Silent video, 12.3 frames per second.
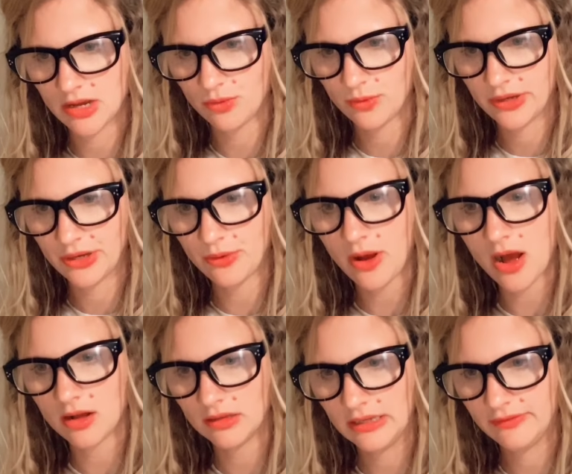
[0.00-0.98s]
oil,
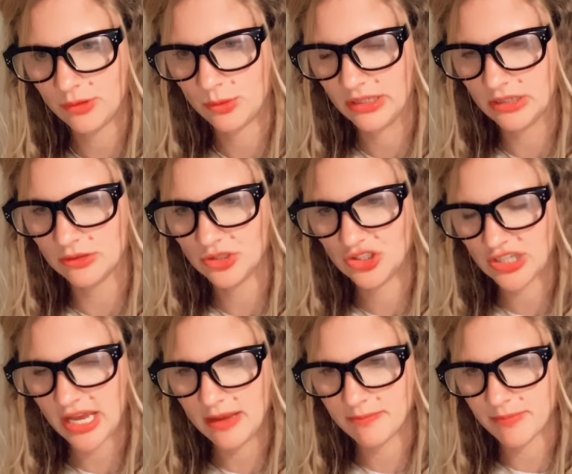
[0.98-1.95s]
olive oil,
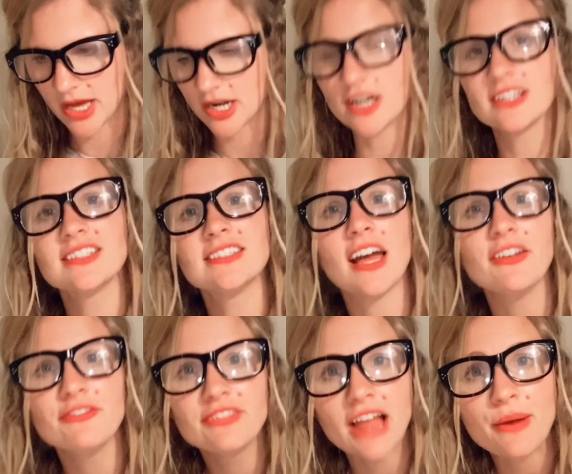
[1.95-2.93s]
shea butter,
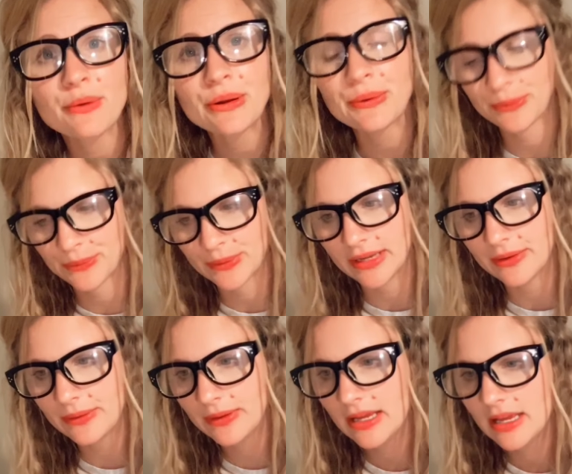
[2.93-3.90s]
sunflower
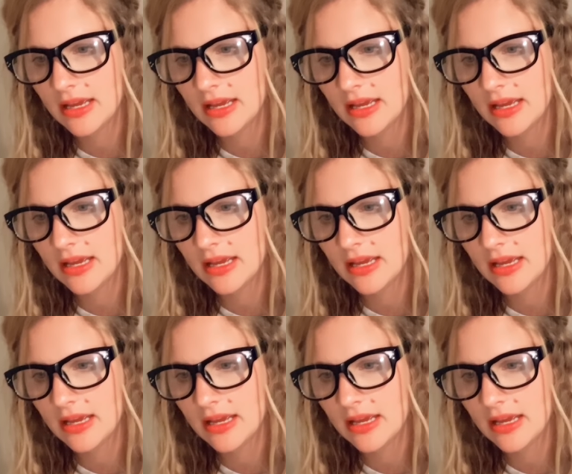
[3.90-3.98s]
oil.